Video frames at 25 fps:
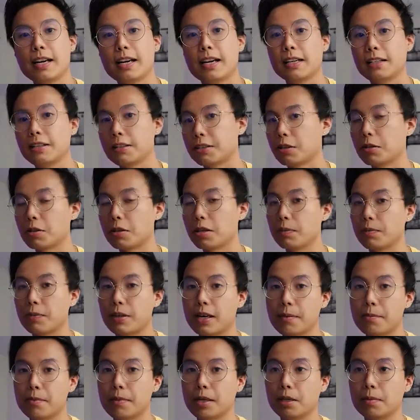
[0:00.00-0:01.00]
and soak up
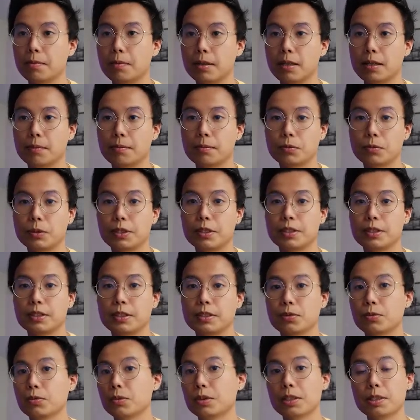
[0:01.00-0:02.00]
that Mud Bomb, which
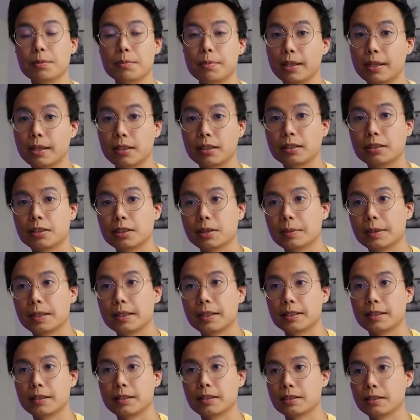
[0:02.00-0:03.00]
is really big just
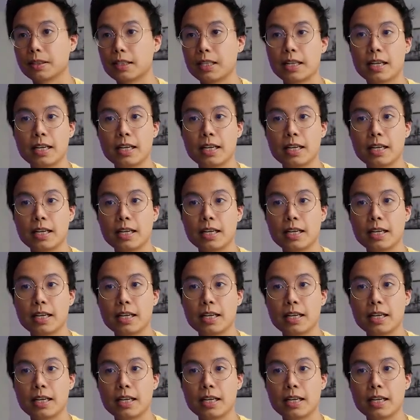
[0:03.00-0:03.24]
because